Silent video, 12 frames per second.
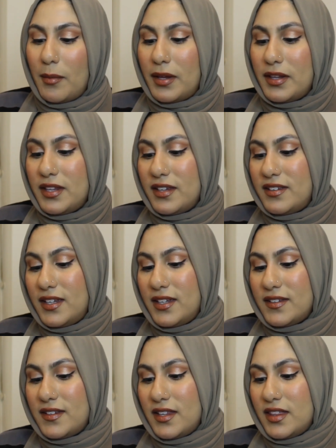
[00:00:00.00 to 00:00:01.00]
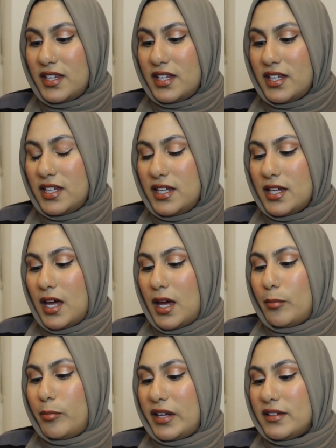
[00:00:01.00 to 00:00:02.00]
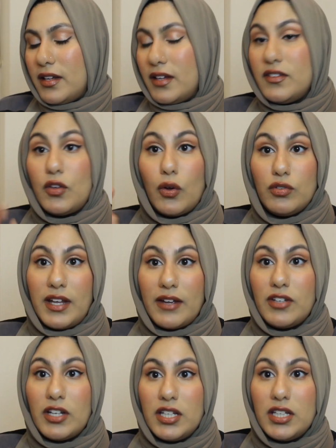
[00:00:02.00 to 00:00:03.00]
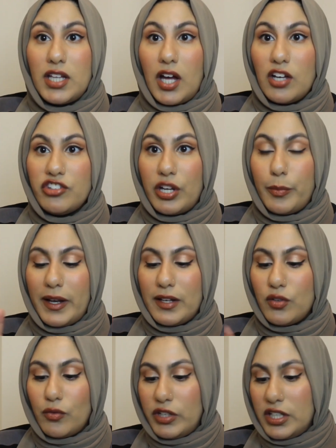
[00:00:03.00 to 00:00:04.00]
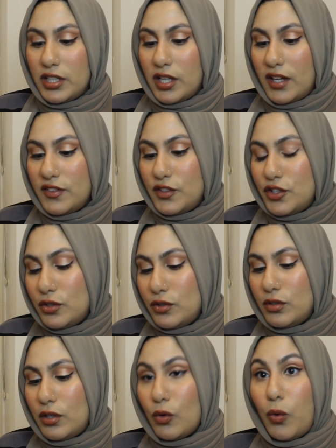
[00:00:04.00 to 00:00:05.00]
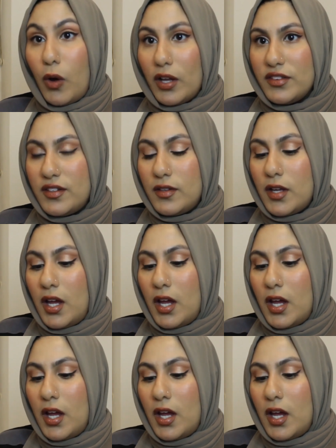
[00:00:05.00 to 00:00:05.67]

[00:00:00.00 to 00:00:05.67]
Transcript: This is the bite size, so definitely the eyeshadow palettes are really nice too. The quads.